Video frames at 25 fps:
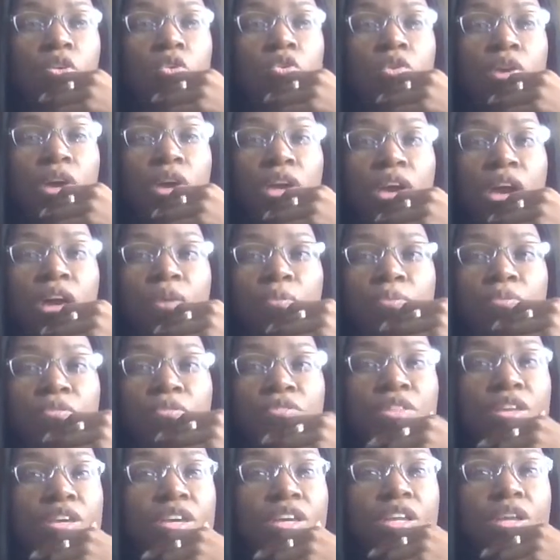Okay, I was
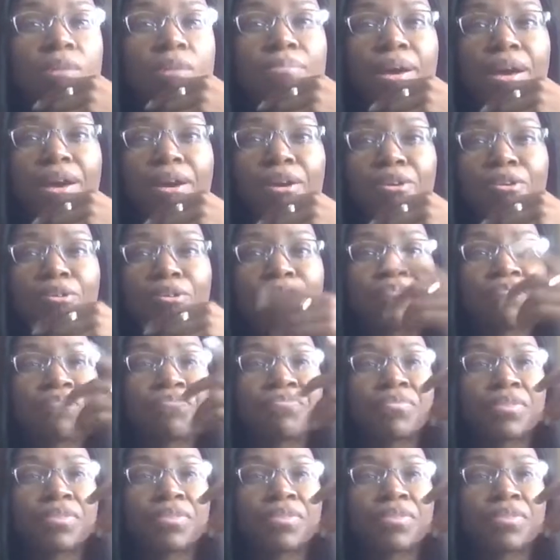thinking about